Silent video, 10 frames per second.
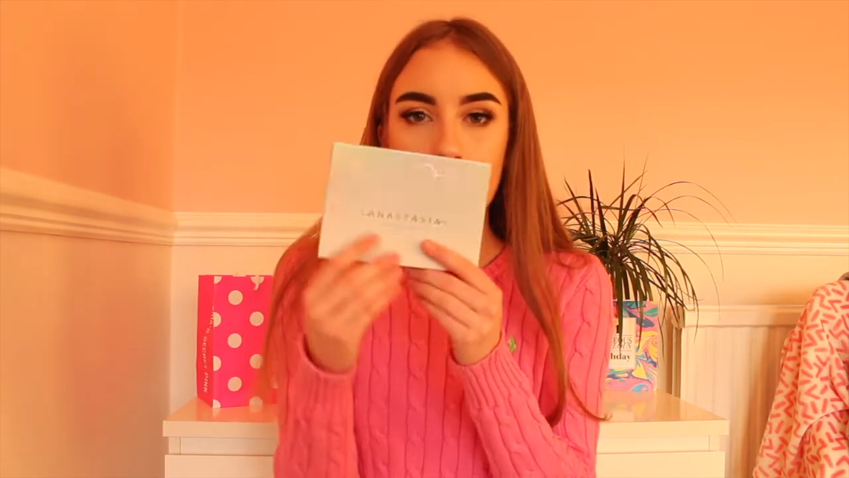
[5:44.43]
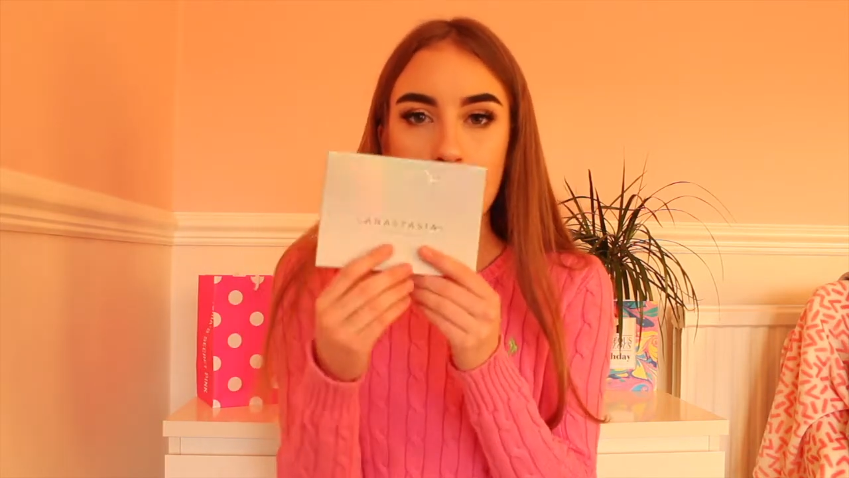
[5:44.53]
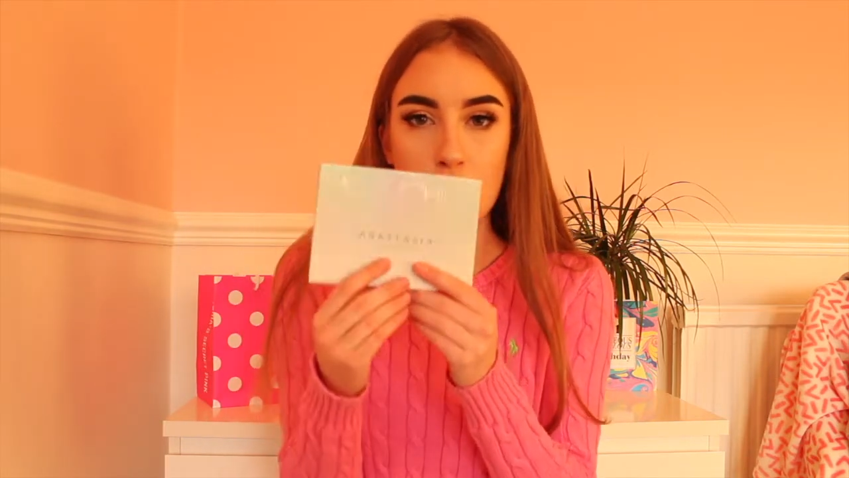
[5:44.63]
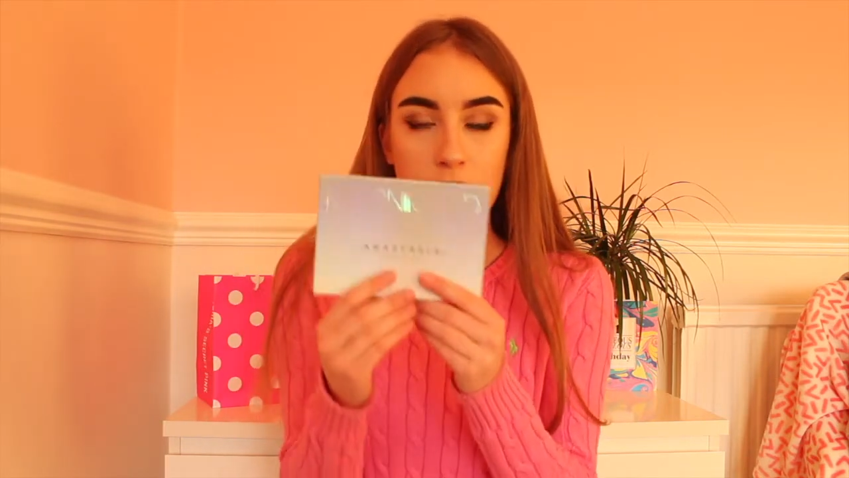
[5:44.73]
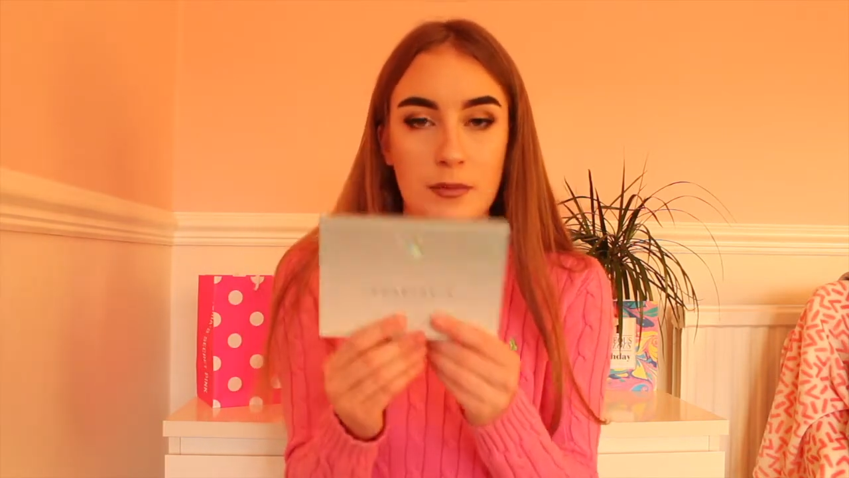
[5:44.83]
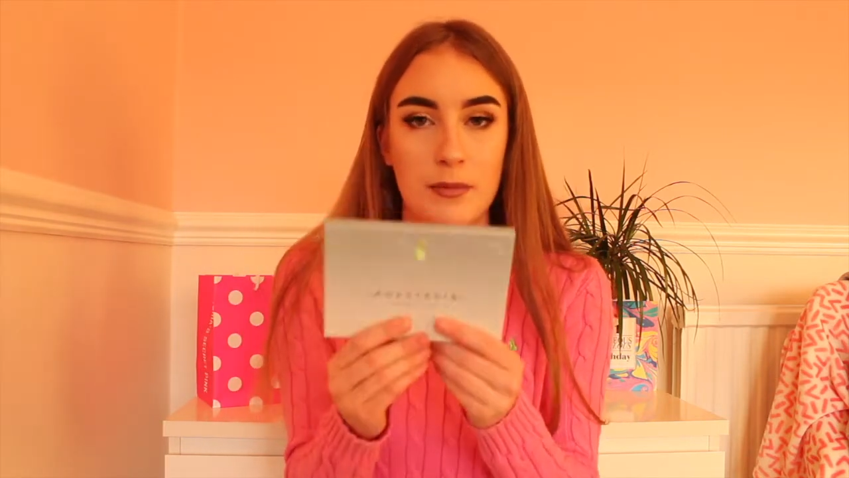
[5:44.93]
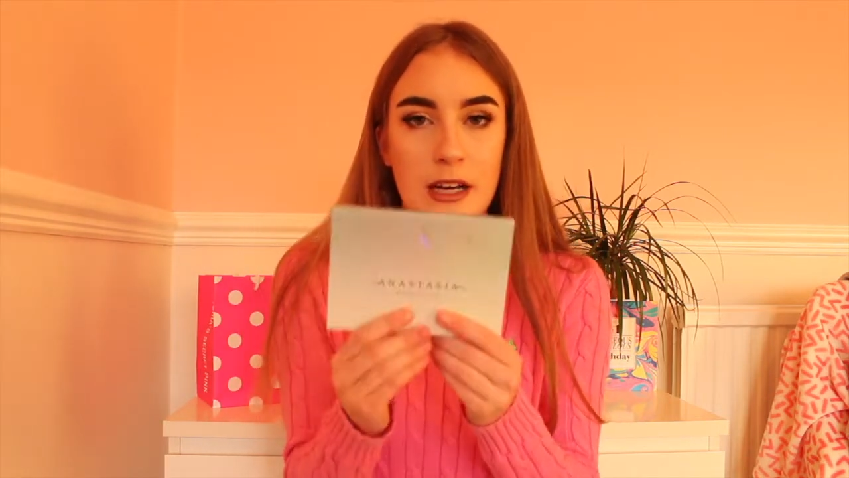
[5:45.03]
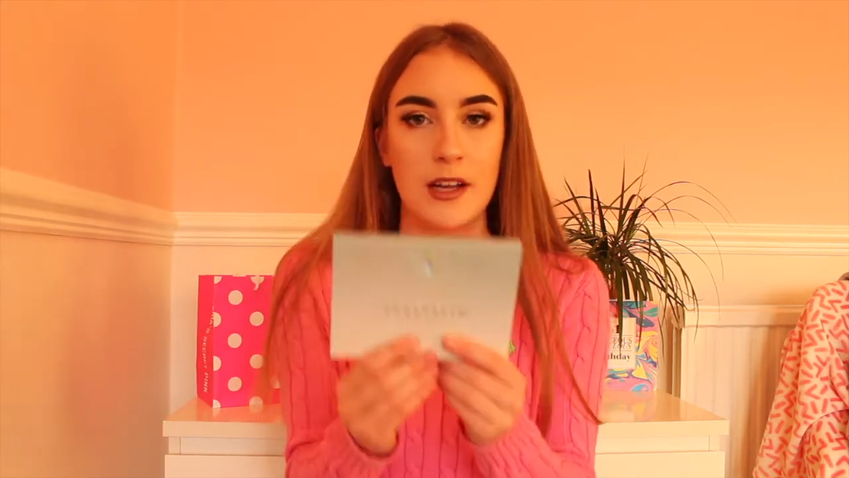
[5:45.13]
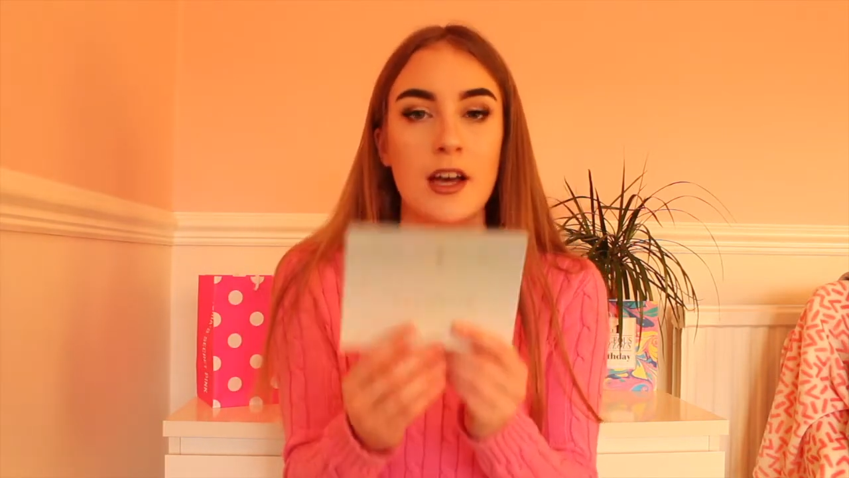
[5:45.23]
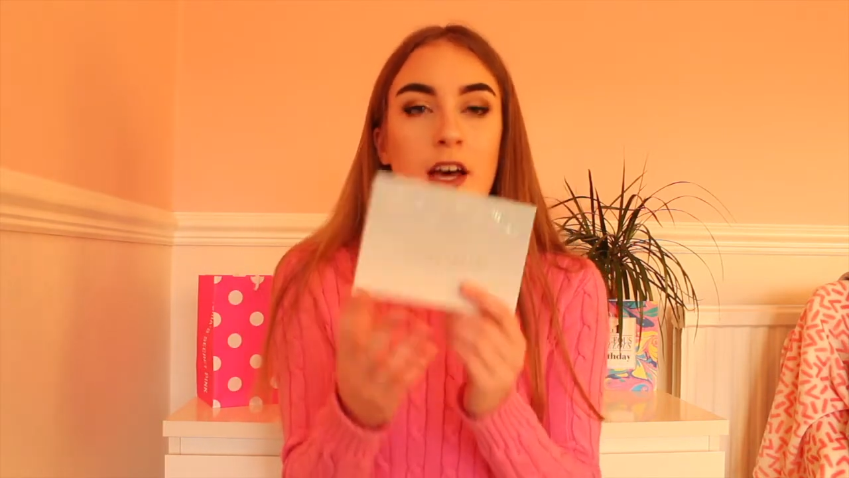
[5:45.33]
Moonshell
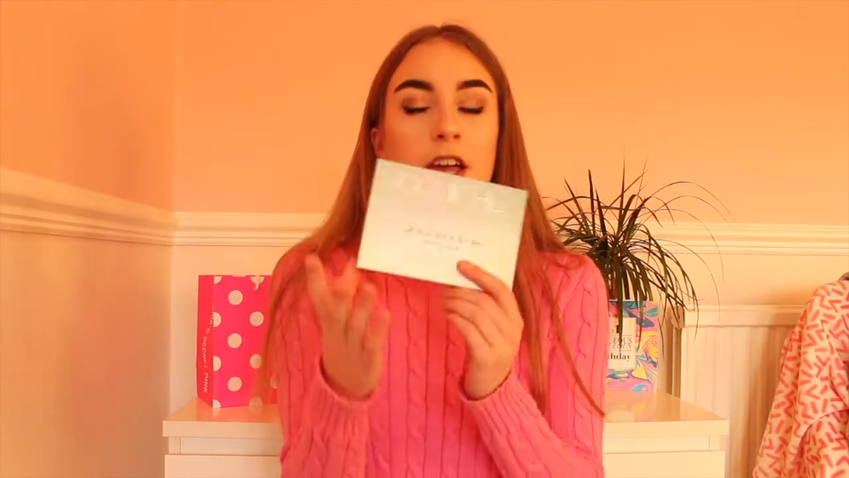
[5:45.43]
palette.